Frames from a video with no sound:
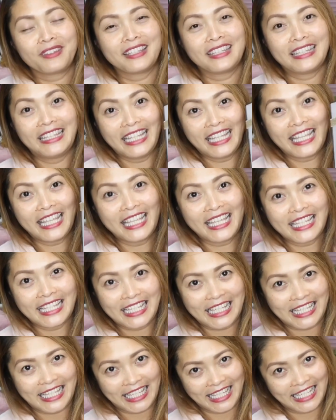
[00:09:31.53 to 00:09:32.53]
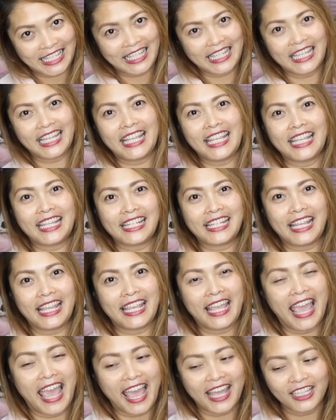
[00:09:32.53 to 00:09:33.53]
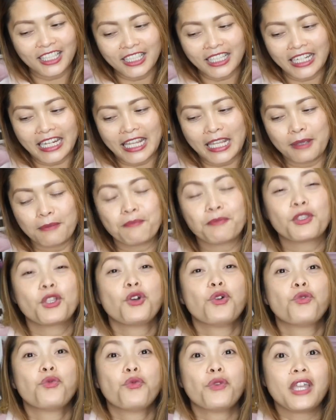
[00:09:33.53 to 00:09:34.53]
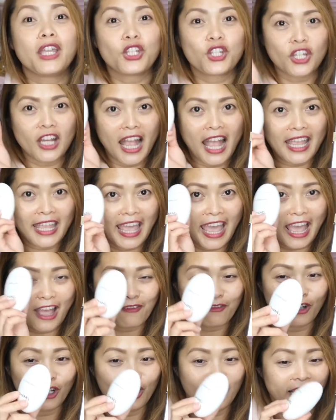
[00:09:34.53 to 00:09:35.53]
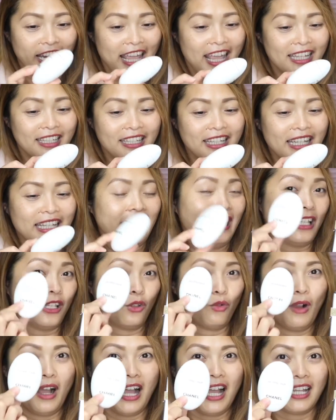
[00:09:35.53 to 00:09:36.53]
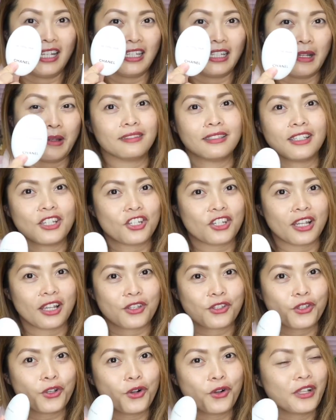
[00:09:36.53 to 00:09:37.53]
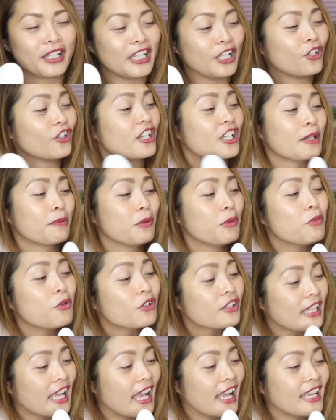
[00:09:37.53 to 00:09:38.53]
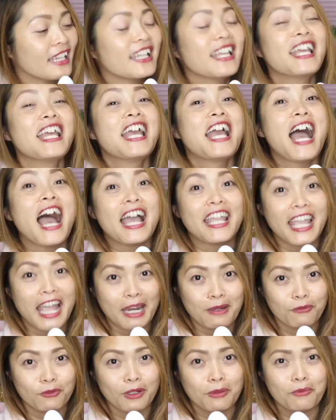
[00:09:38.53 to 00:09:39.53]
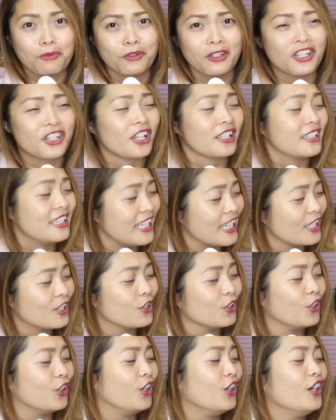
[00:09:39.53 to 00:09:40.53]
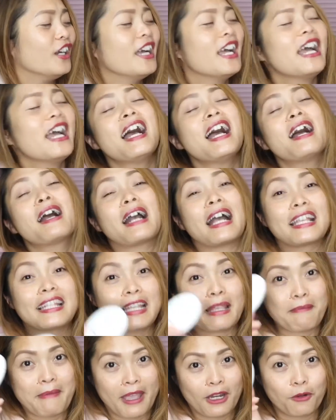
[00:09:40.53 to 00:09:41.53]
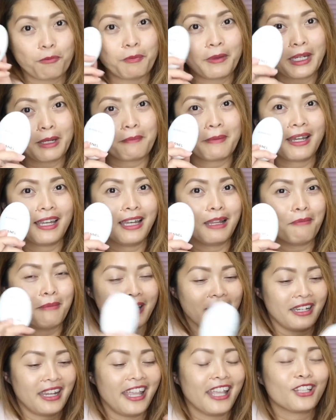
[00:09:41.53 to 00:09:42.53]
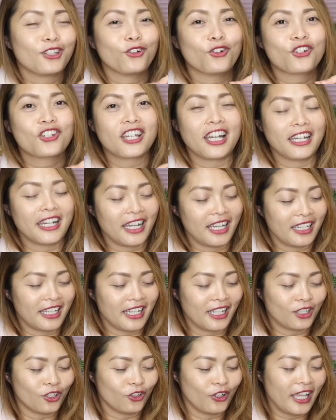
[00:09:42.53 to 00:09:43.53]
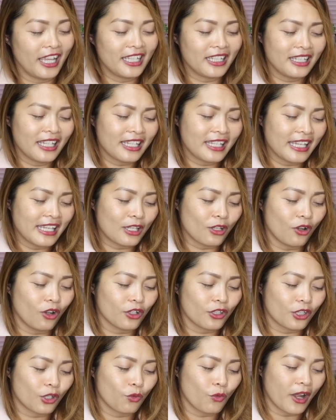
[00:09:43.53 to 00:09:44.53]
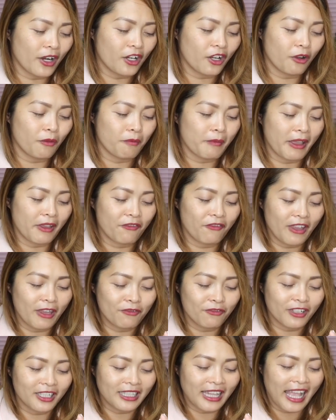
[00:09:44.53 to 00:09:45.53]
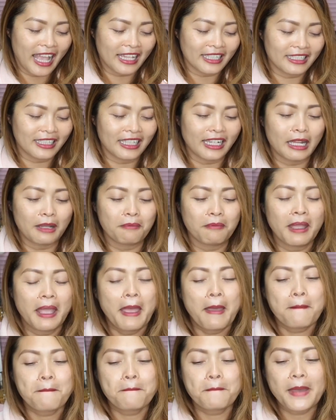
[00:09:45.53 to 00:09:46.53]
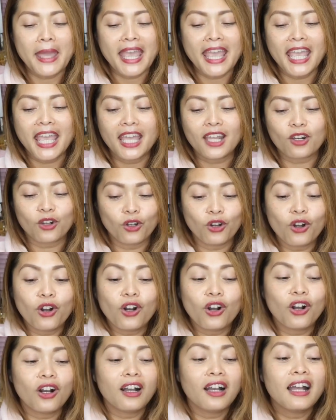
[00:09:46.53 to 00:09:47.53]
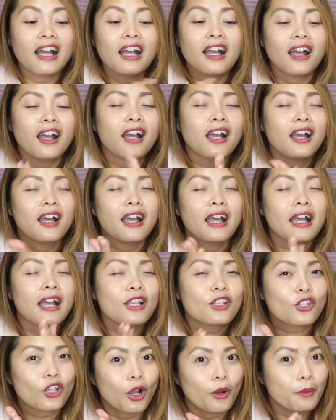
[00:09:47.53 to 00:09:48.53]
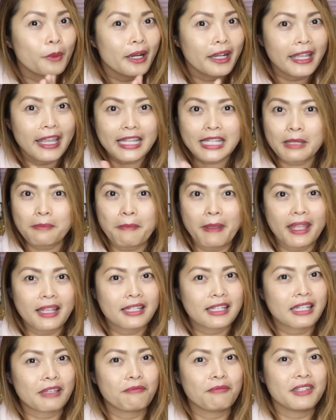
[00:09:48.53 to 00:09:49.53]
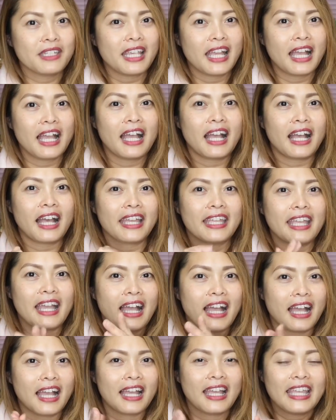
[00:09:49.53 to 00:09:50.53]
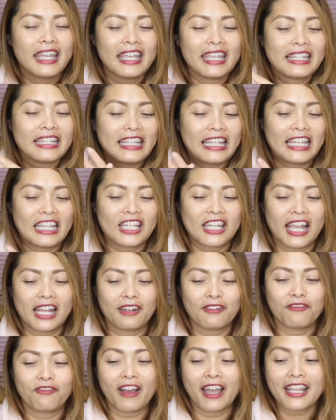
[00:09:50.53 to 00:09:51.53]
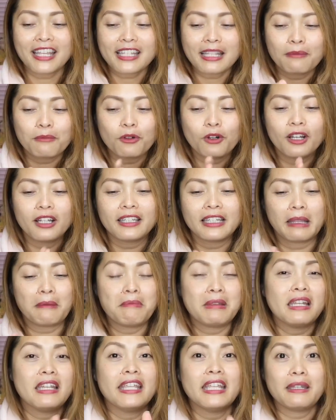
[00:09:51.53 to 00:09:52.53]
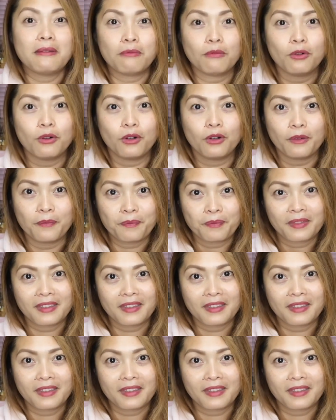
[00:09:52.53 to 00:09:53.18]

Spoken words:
this is a hand cream which I have already, this one. So, hindi ko na siya bubuksan. Hayaan mo na muna siya dito. Kasi meron pa naman laman itong Chanel na to. And this is also one of my favorite hand cream. Pero, sobrang expensive niya. Kaya, hindi siya advisable na bilhin mo